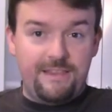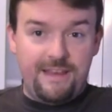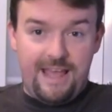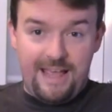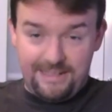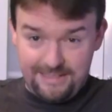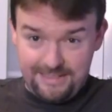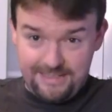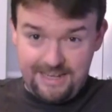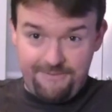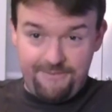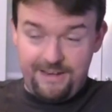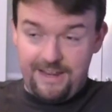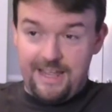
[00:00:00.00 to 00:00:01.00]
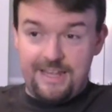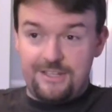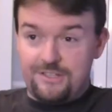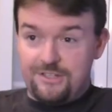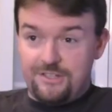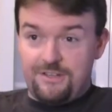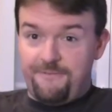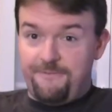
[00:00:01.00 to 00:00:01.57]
the Nexus 7 is just a